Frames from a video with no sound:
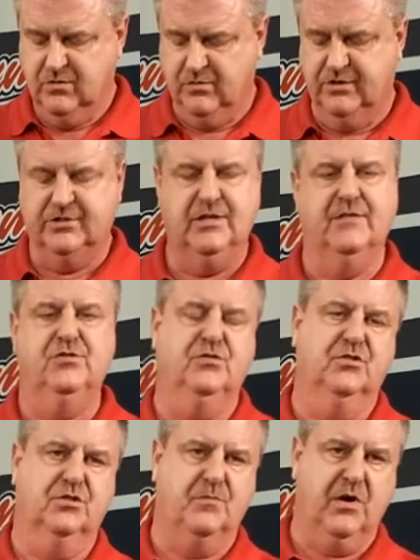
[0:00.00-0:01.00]
Well, this gives
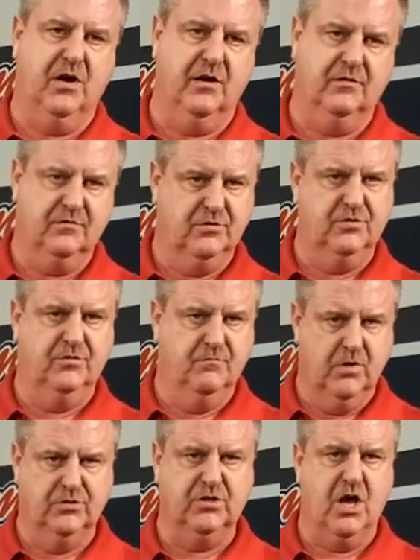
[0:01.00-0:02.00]
you the spare
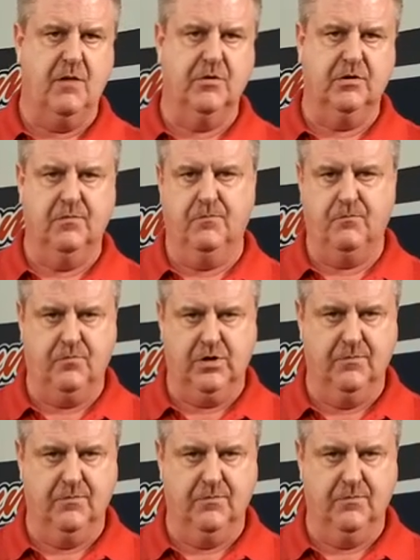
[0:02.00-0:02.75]
most common com